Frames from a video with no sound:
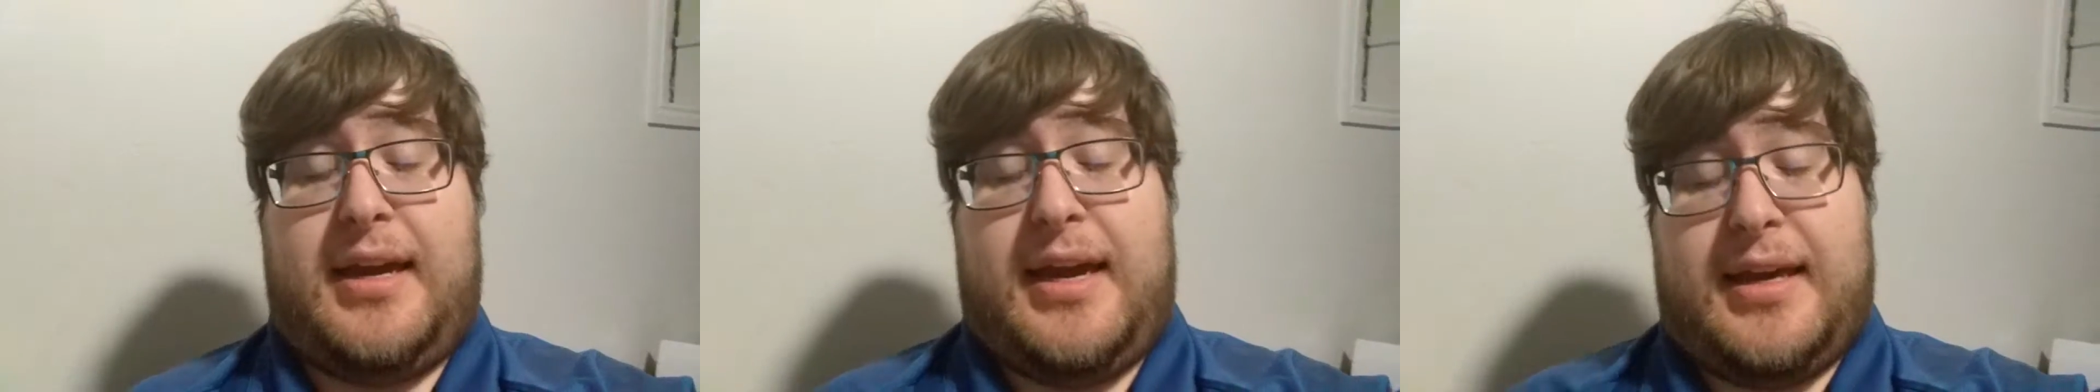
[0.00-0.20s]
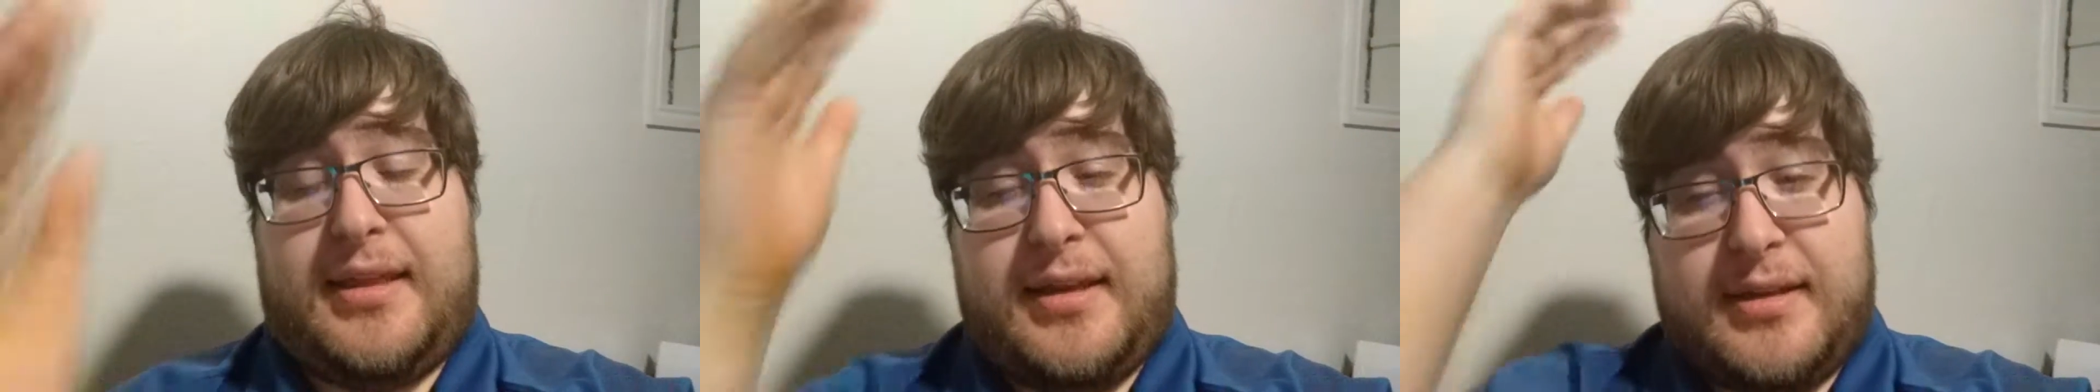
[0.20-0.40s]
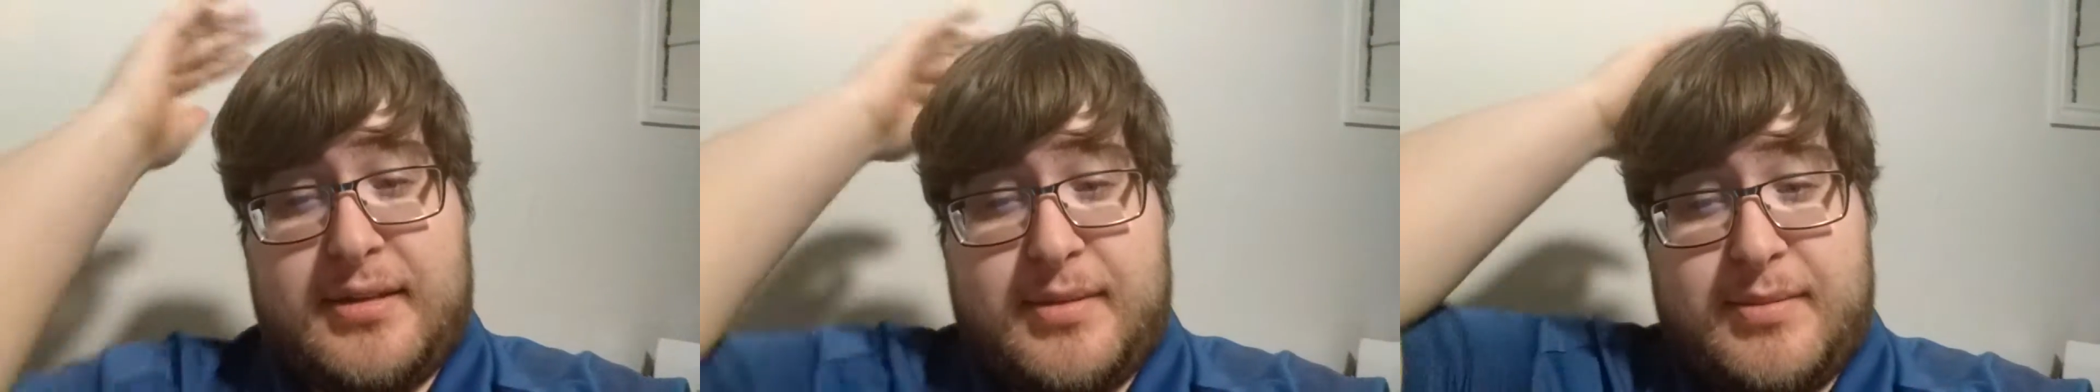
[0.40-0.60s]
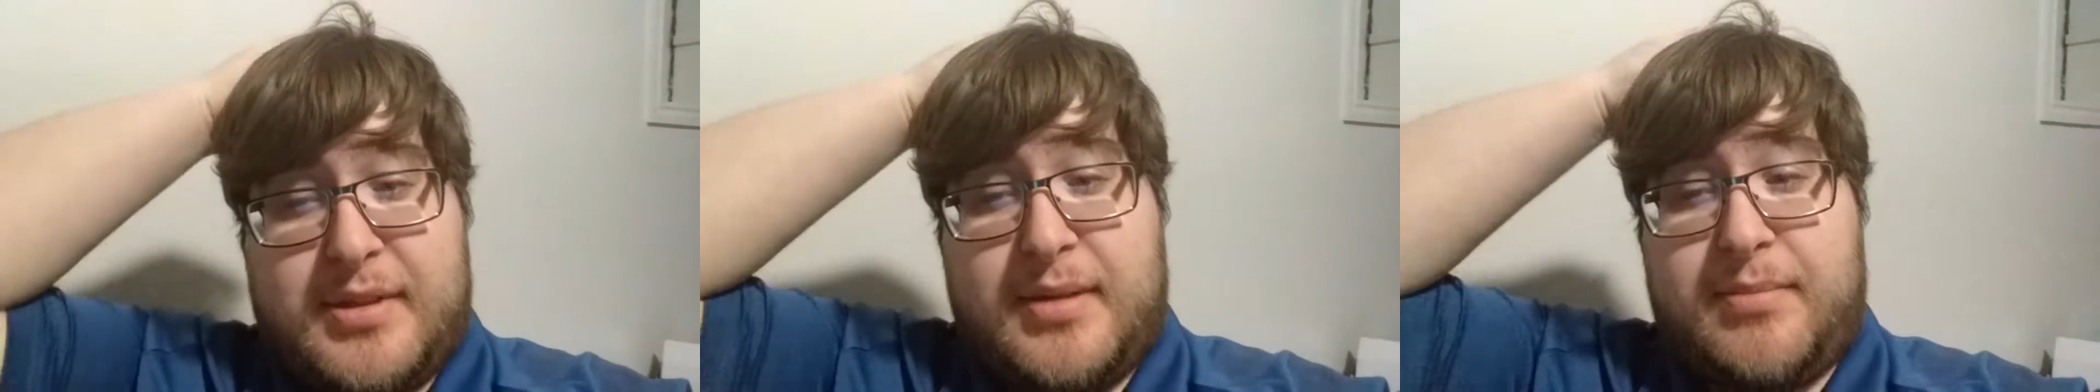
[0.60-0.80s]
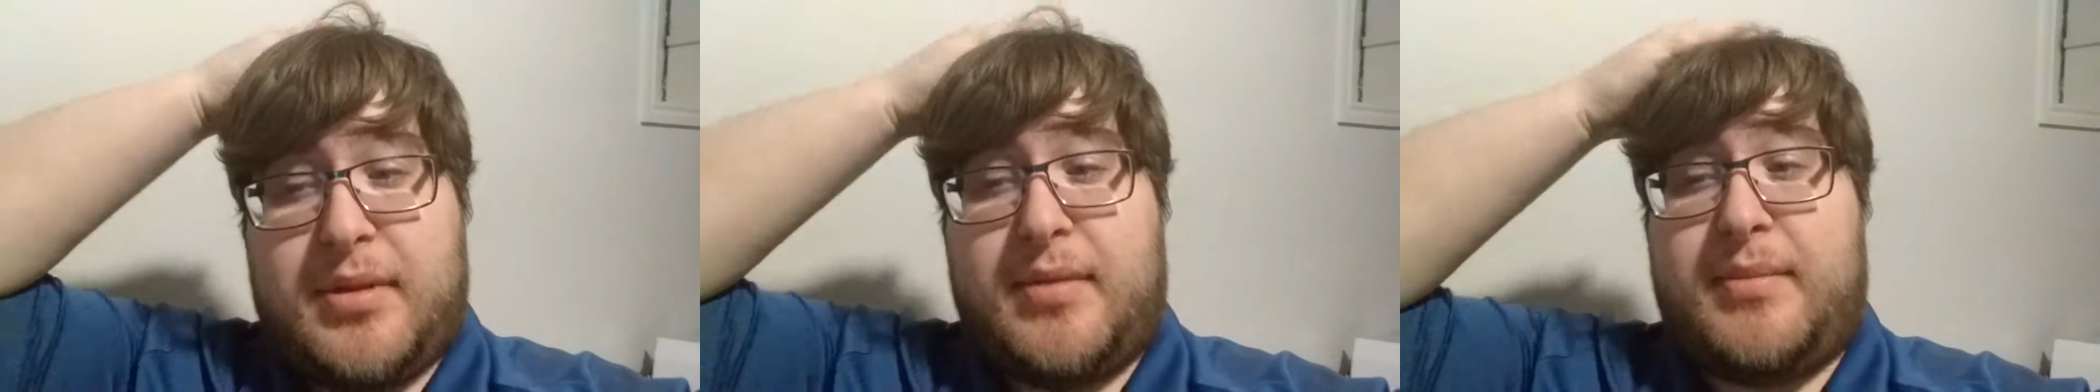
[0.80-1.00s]
Atheism
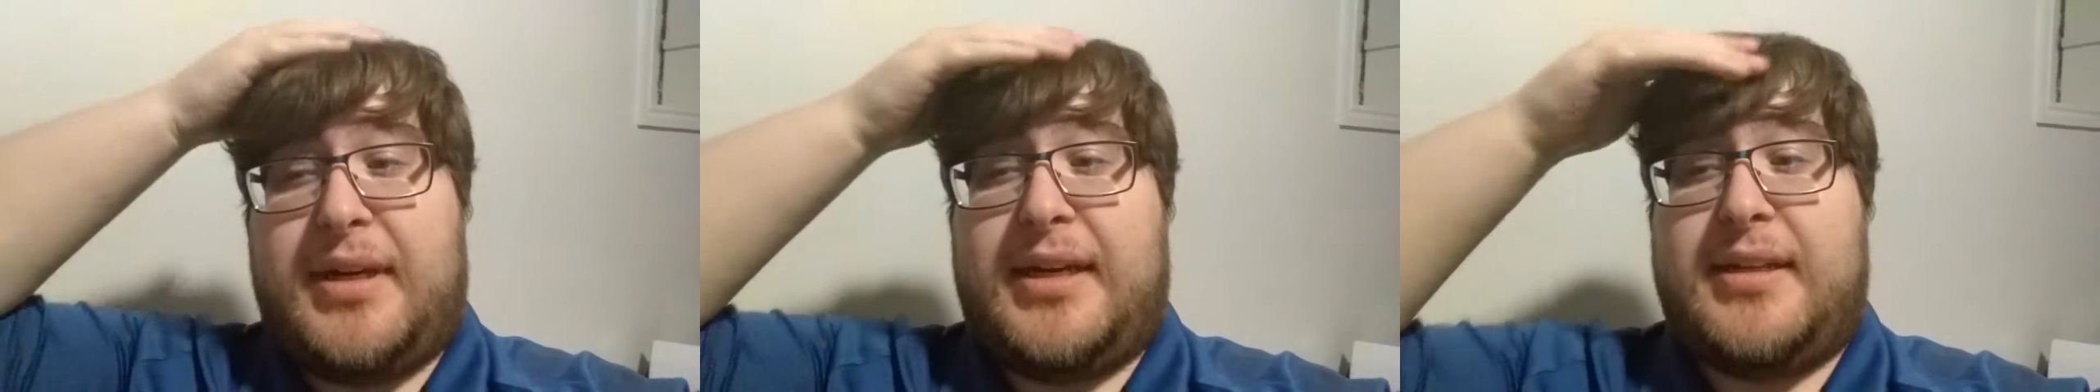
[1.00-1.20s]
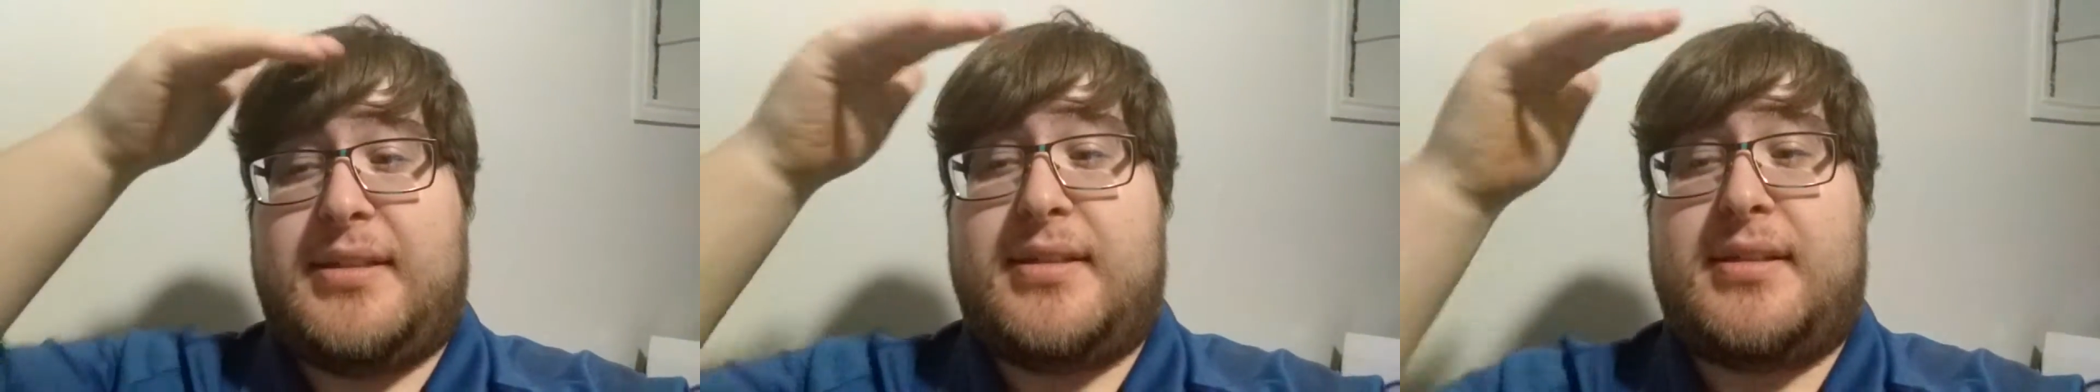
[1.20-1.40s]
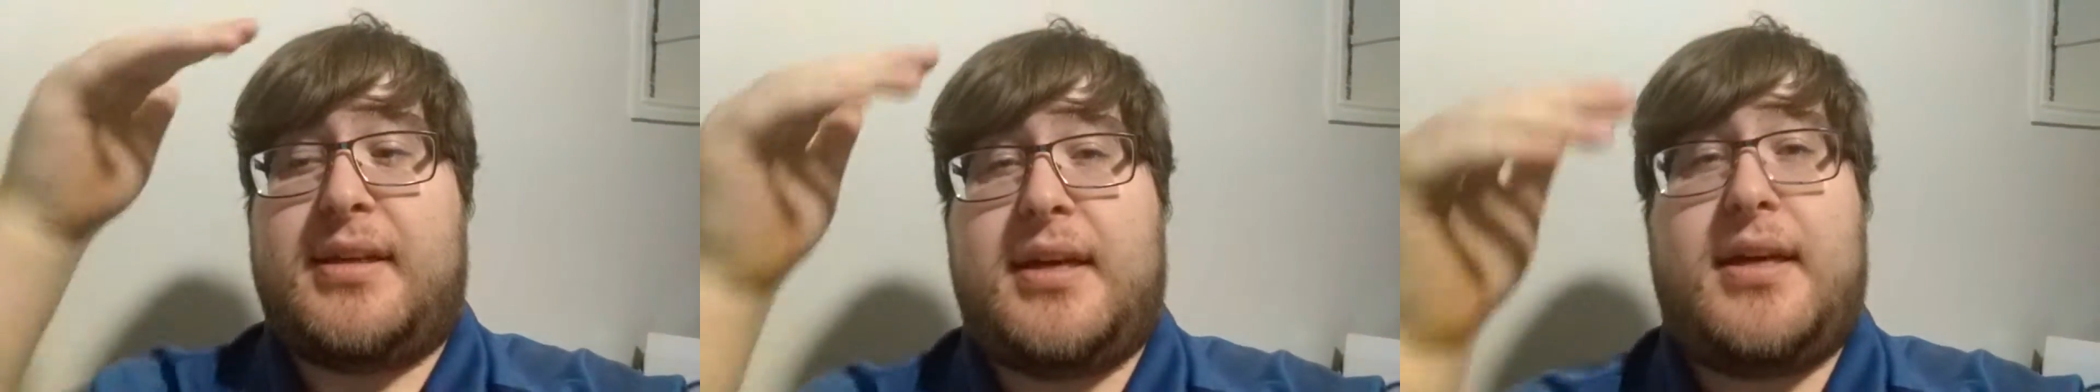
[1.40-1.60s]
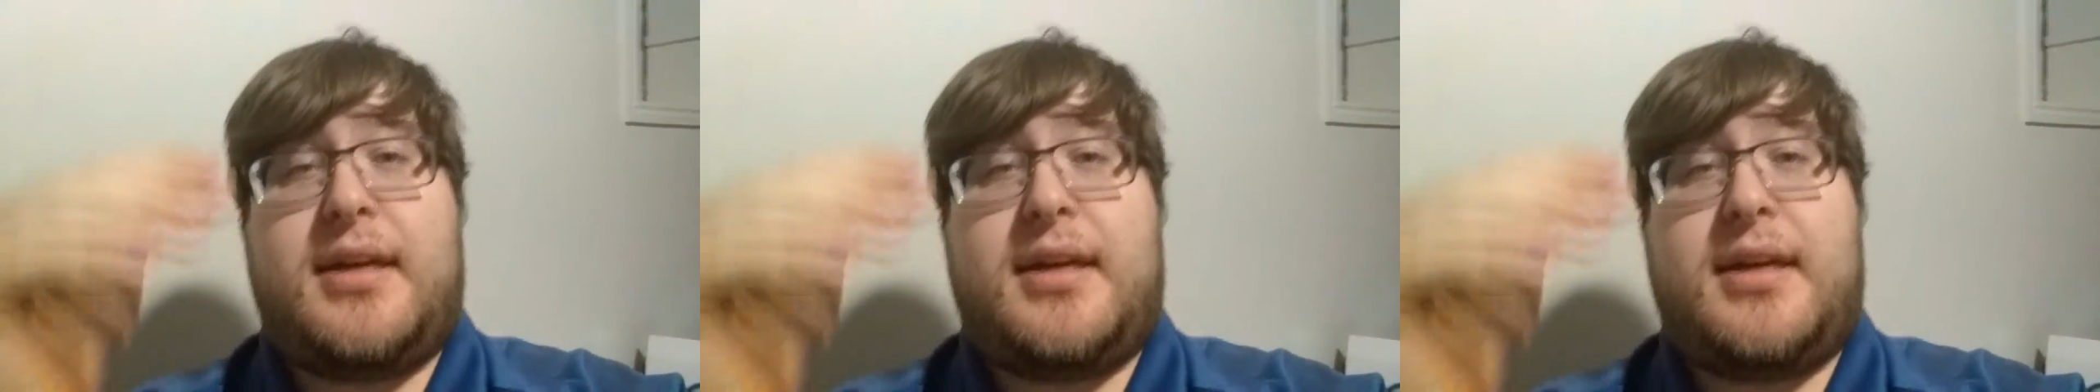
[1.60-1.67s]
simply means